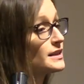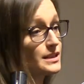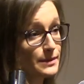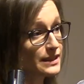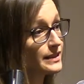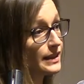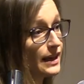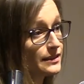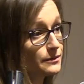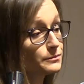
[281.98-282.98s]
to be the
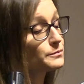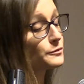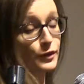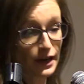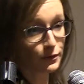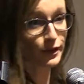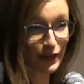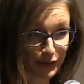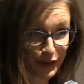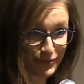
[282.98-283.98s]
Glen forever and
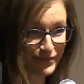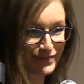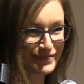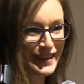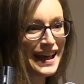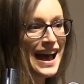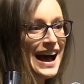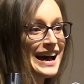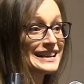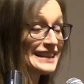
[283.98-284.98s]
ever.
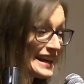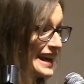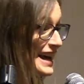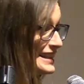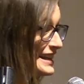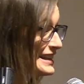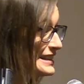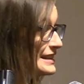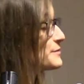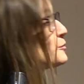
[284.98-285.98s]
Uh, Glen
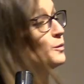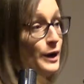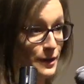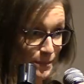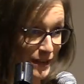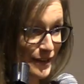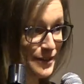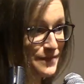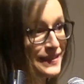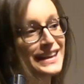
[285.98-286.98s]
Helen, welcome
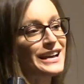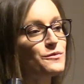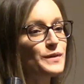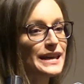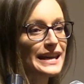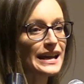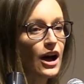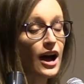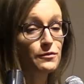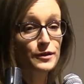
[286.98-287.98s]
here. We
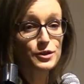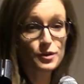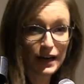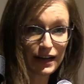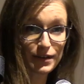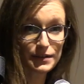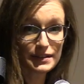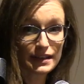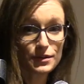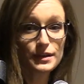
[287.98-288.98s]
offer trails
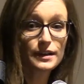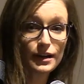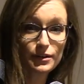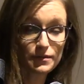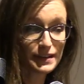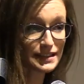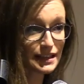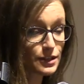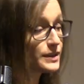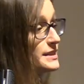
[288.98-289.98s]
that you can go and
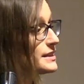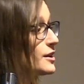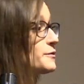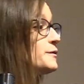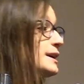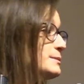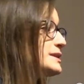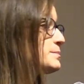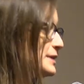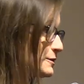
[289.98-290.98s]
visit. You can see our
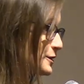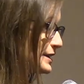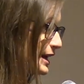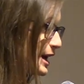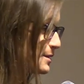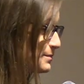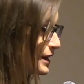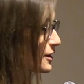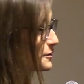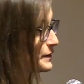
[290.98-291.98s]
famous beaver dam
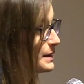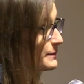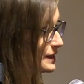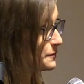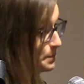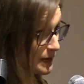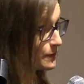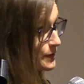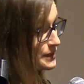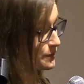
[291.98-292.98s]
and our family of
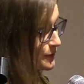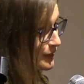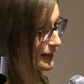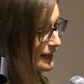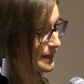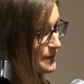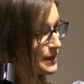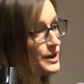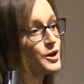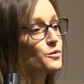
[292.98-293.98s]
beavers if you're lucky.
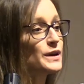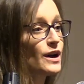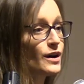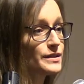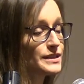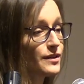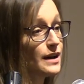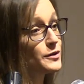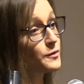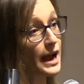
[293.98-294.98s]
We also
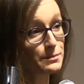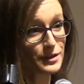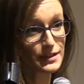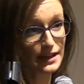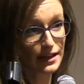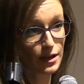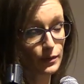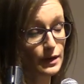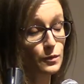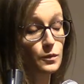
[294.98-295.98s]
have a raptor center
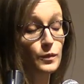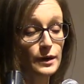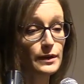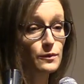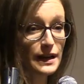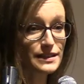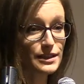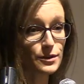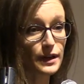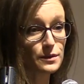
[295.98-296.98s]
where we
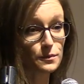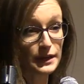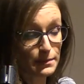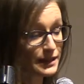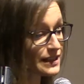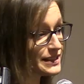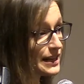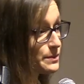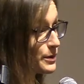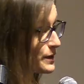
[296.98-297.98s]
rescue and
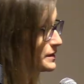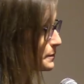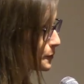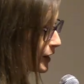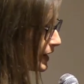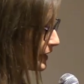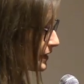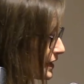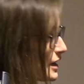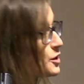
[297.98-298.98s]
rehabilitate birds of prey.
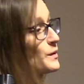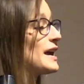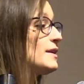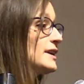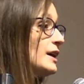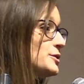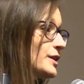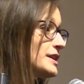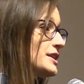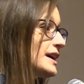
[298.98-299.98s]
We have an
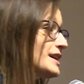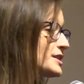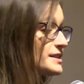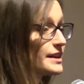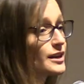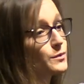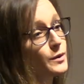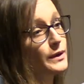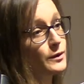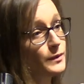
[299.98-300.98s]
outdoor education center
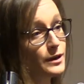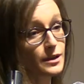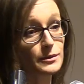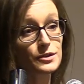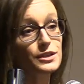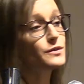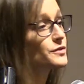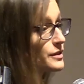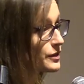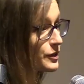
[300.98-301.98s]
where we would welcome your
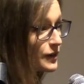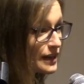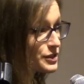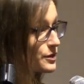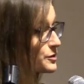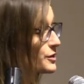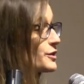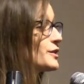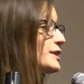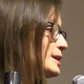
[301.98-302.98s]
children or your grandchildren
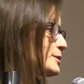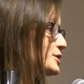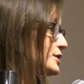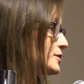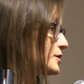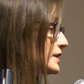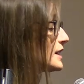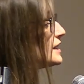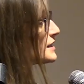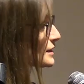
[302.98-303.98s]
or your neighbor's children
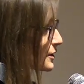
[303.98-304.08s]
to